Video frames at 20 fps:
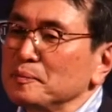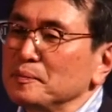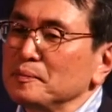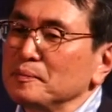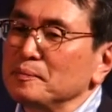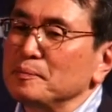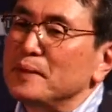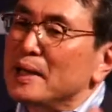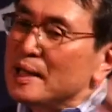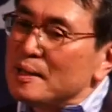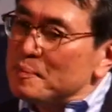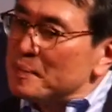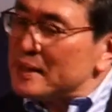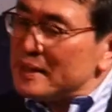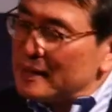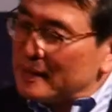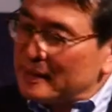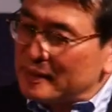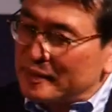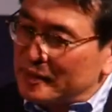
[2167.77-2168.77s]

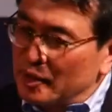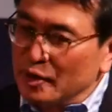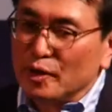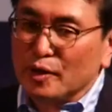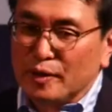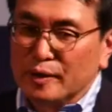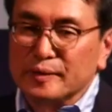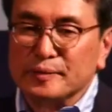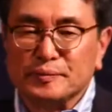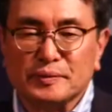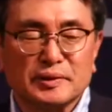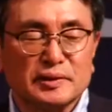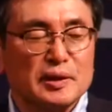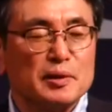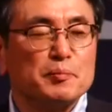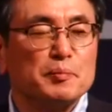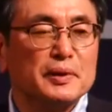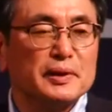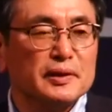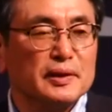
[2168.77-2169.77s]
Maybe here
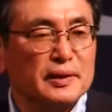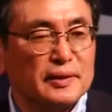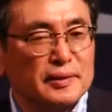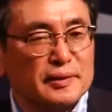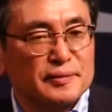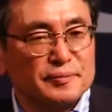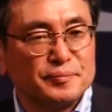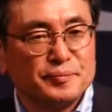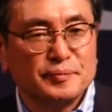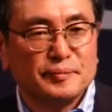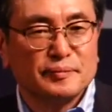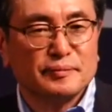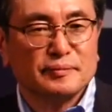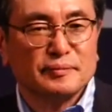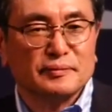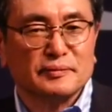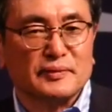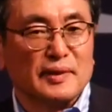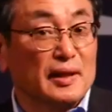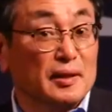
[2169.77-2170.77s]
somebody
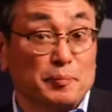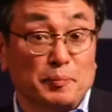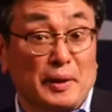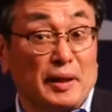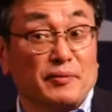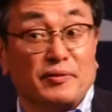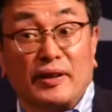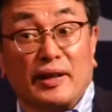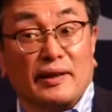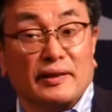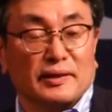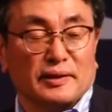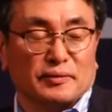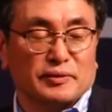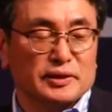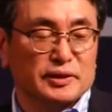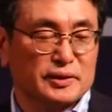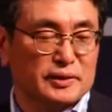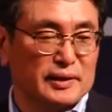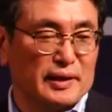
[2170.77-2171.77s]
like my father
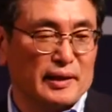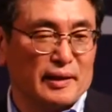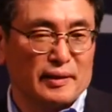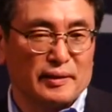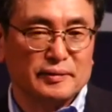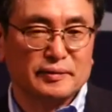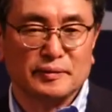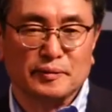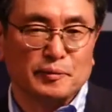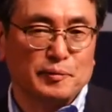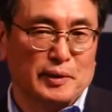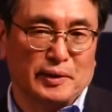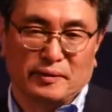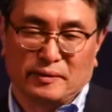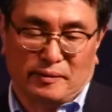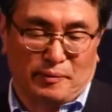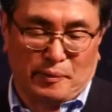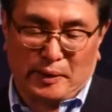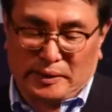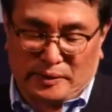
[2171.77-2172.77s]
was dead. what
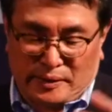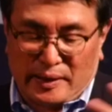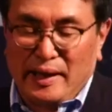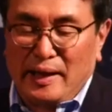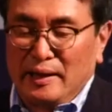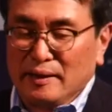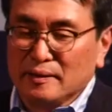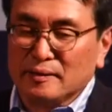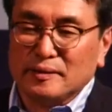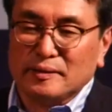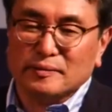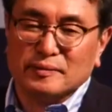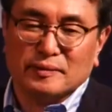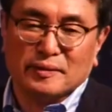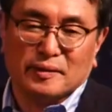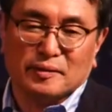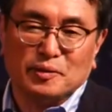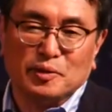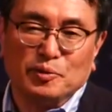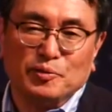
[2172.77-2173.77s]
was that?
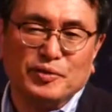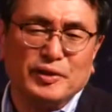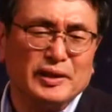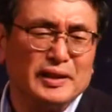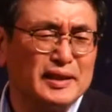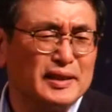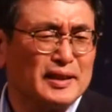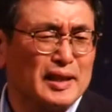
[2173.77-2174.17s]
You're feeling